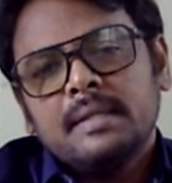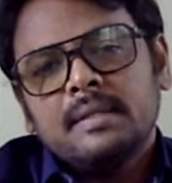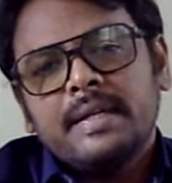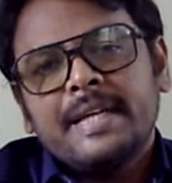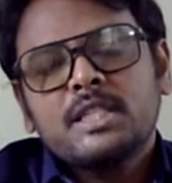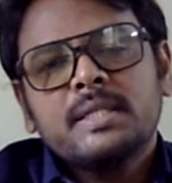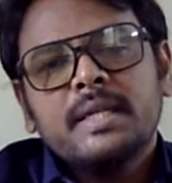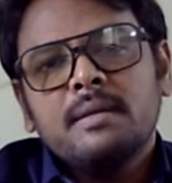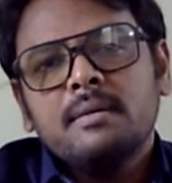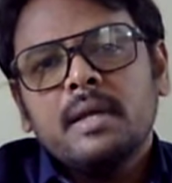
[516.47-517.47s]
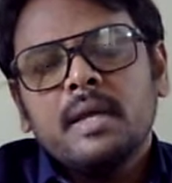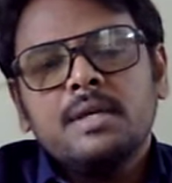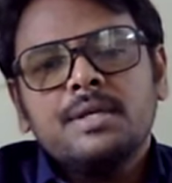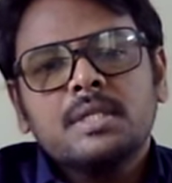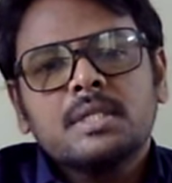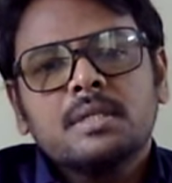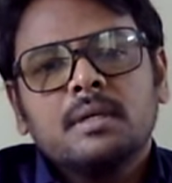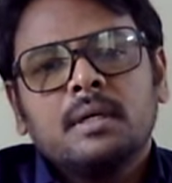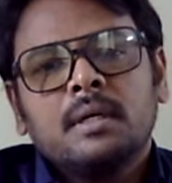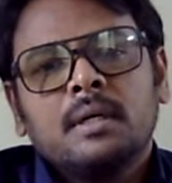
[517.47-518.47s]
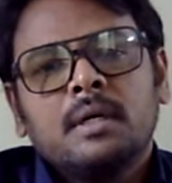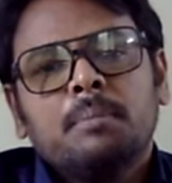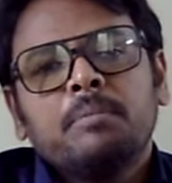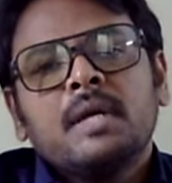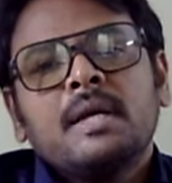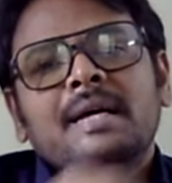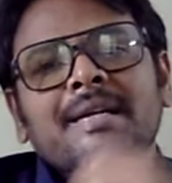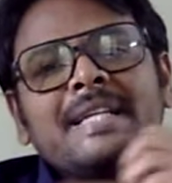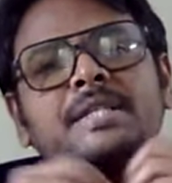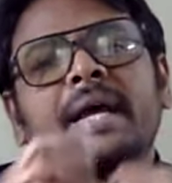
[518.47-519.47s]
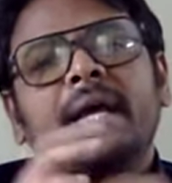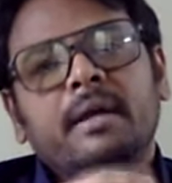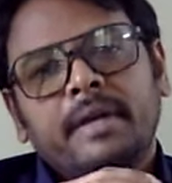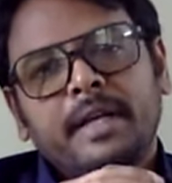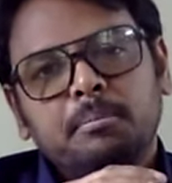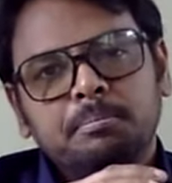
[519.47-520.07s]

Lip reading: The next thing is red herring.